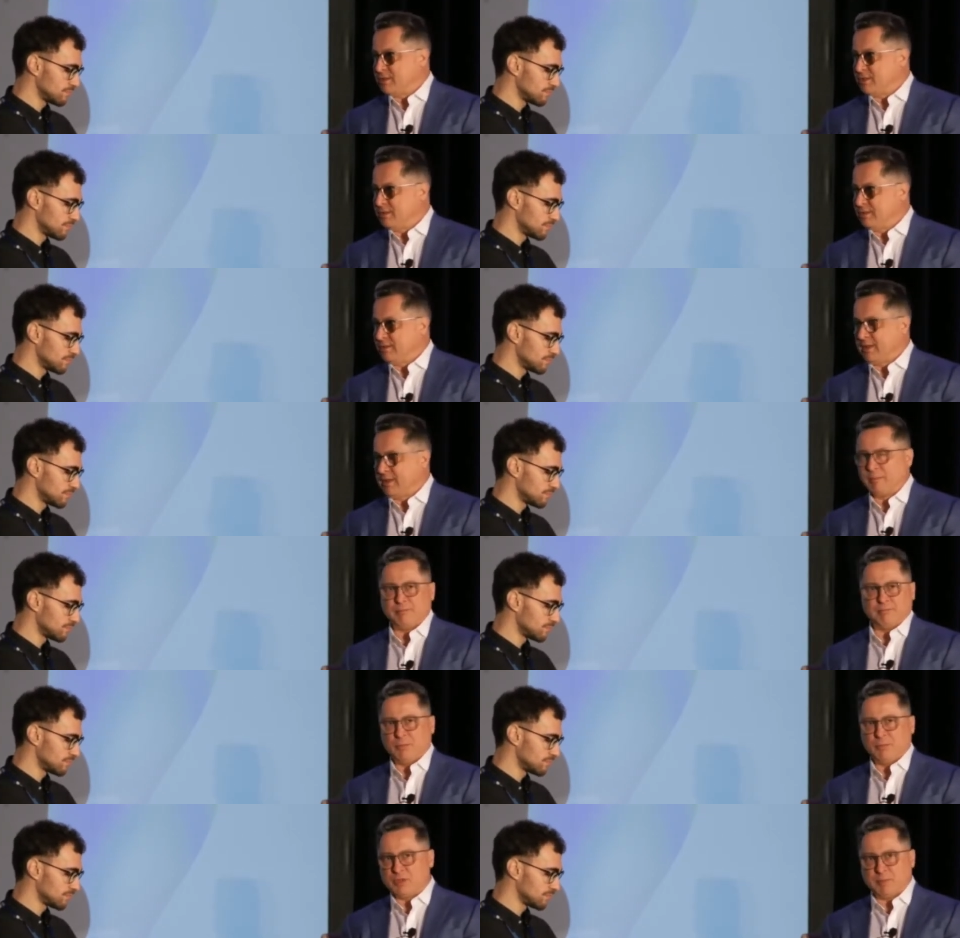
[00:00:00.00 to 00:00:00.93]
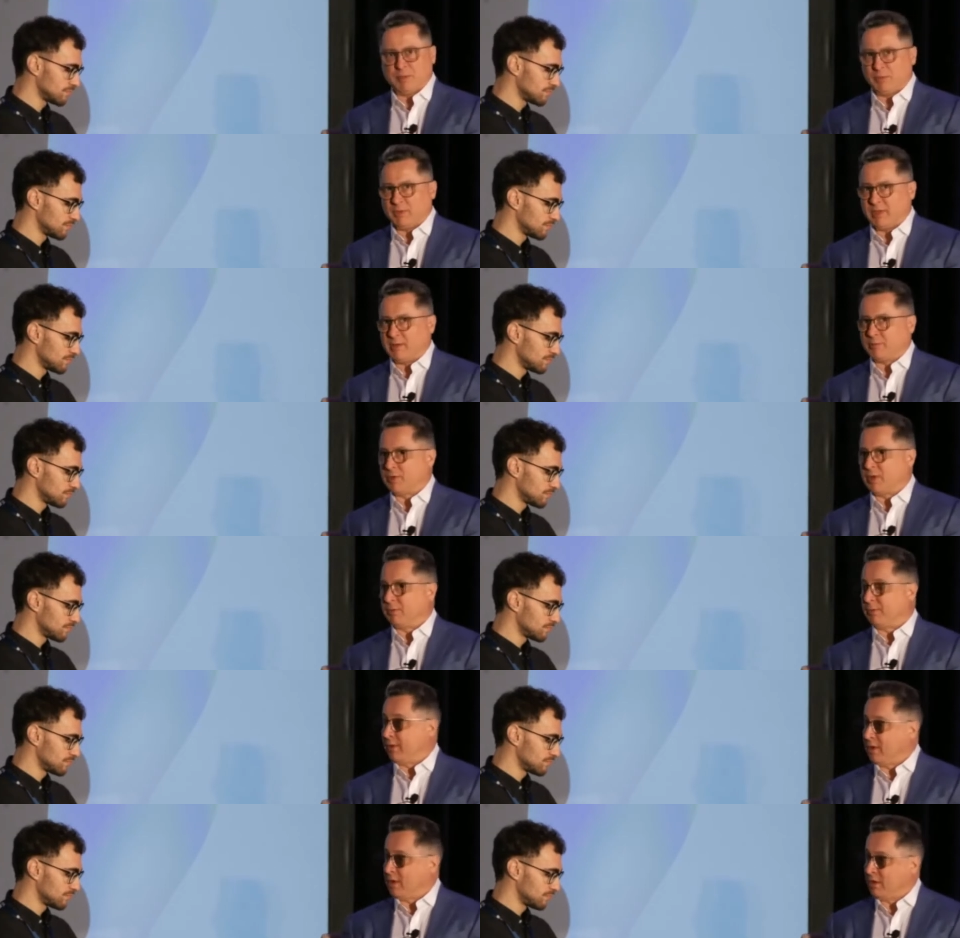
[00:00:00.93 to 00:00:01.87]
Speaker 1: Now, most people here probably
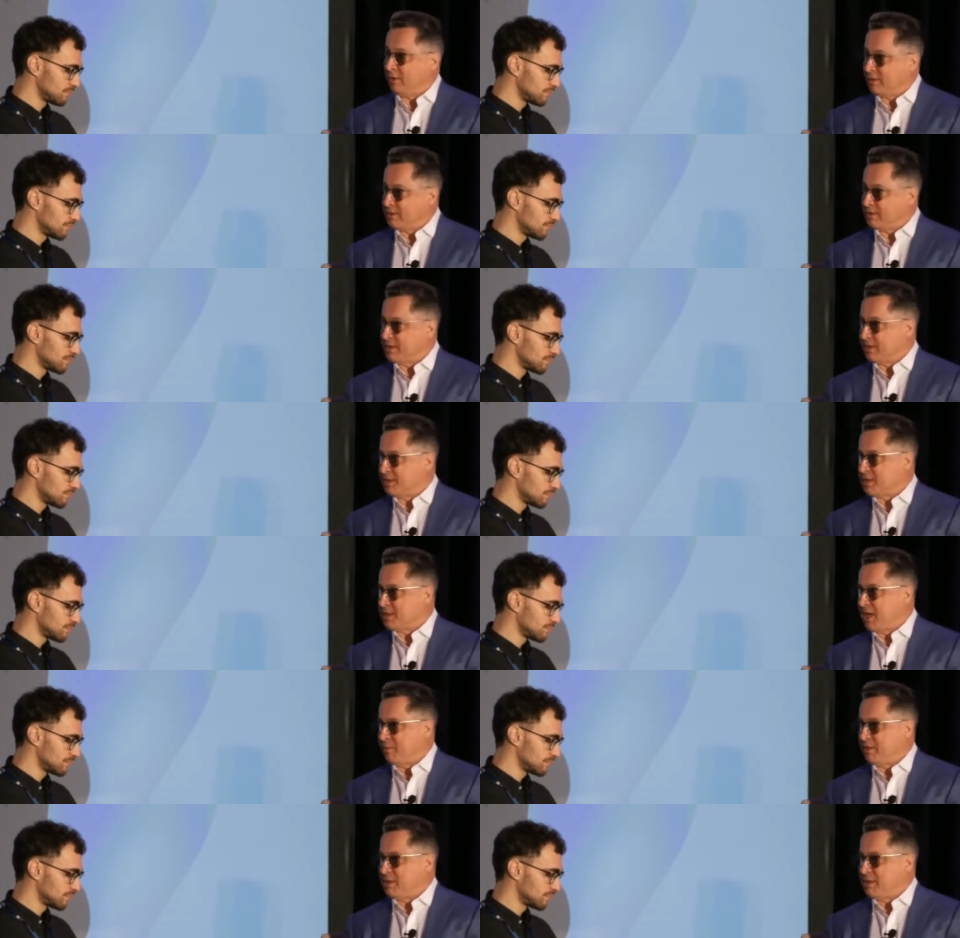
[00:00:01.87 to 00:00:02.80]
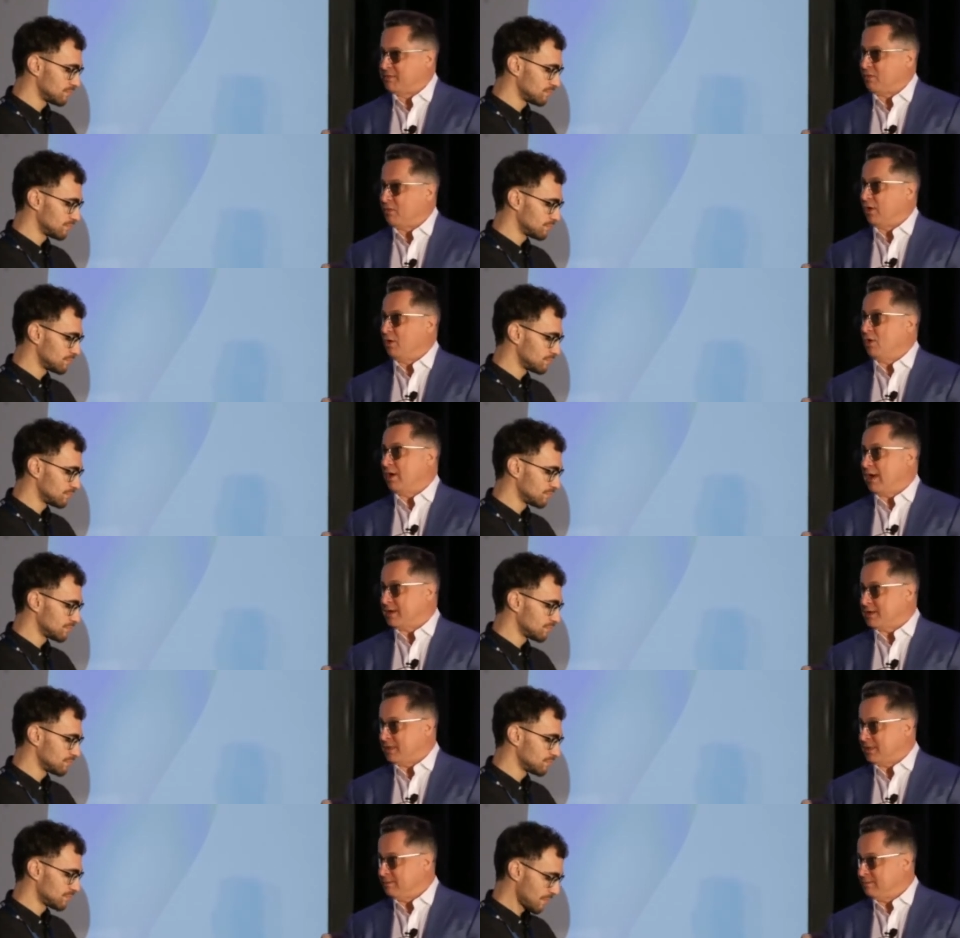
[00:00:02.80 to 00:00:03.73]
know that psilocybin is very long acting.
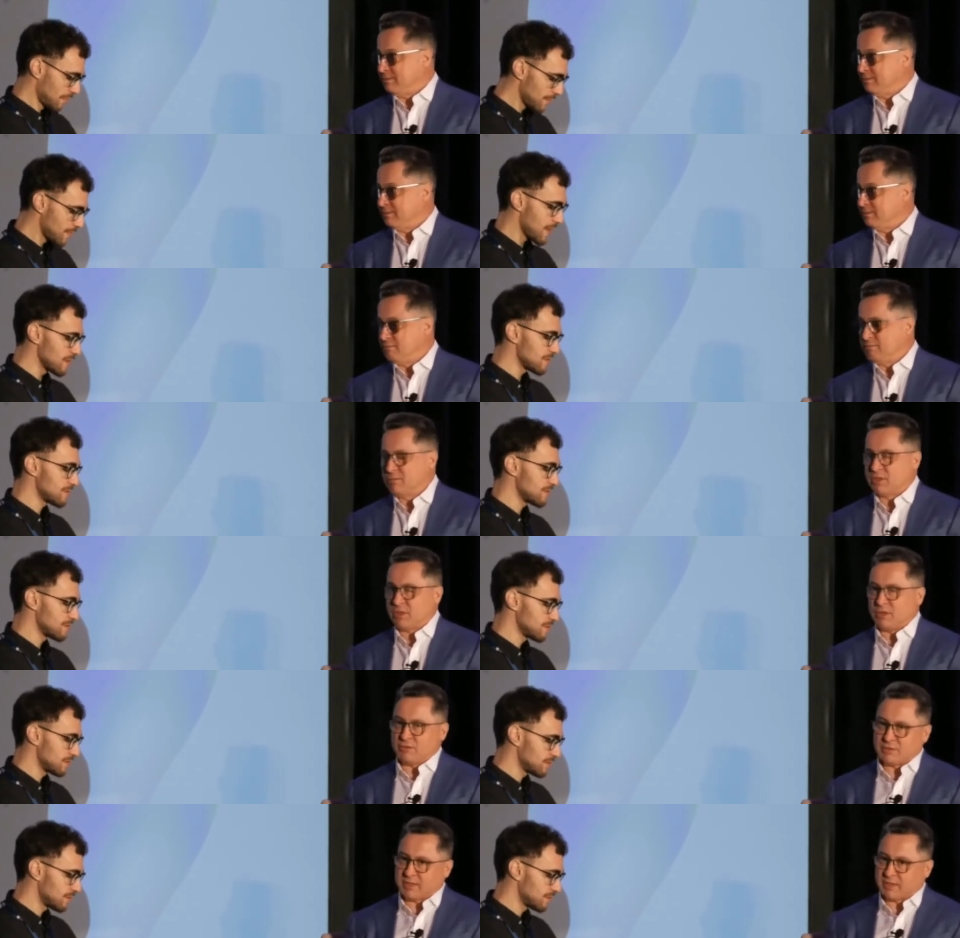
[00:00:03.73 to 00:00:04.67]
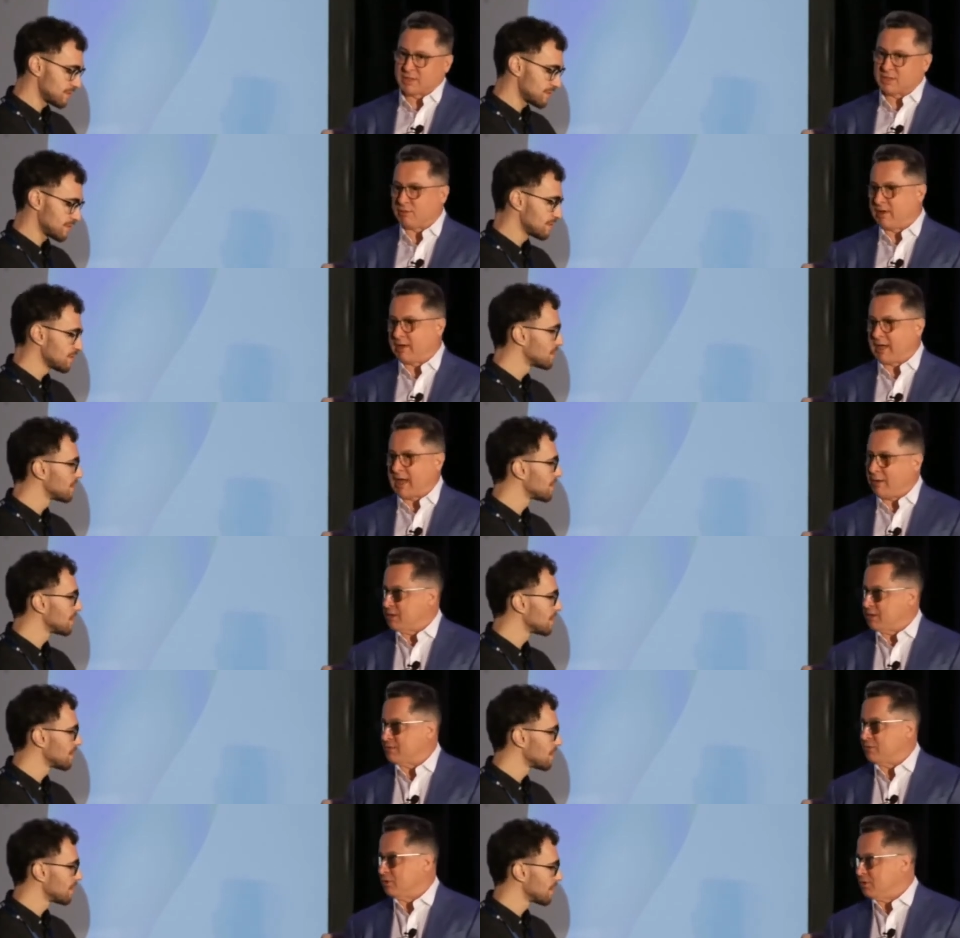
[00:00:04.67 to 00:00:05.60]
Yes. So six or eight hours
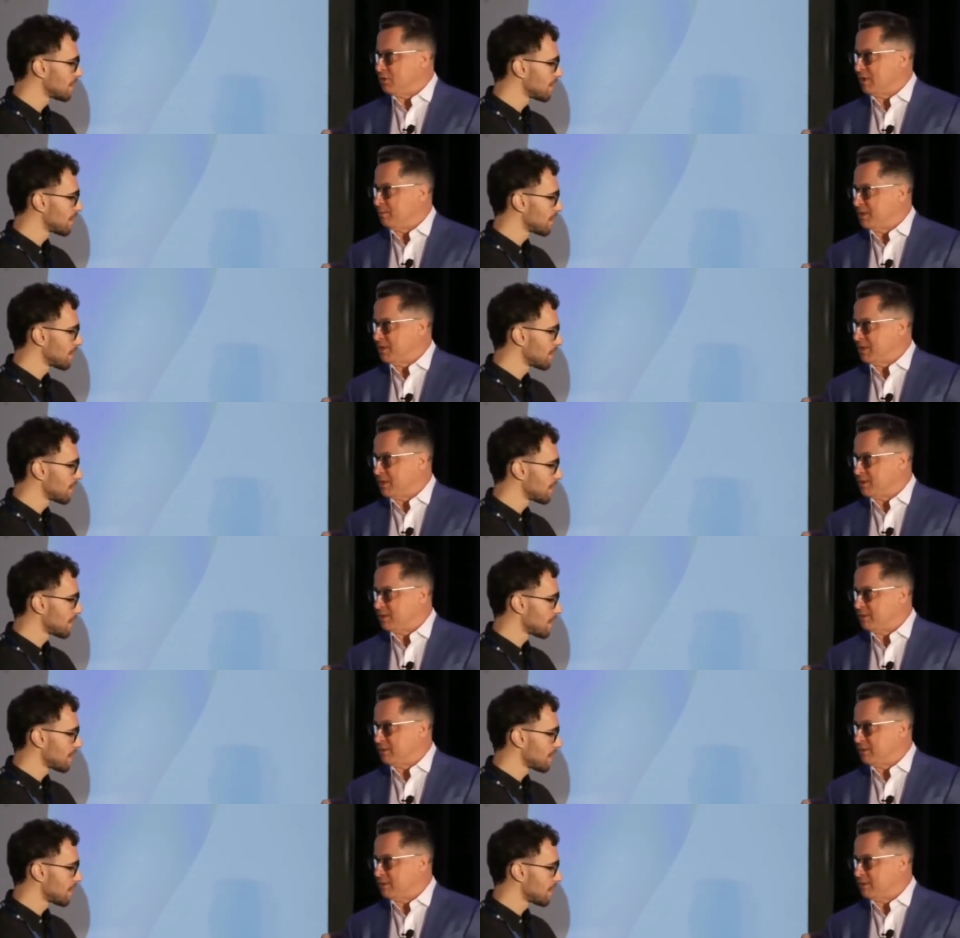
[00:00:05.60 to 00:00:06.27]
for a treatment session.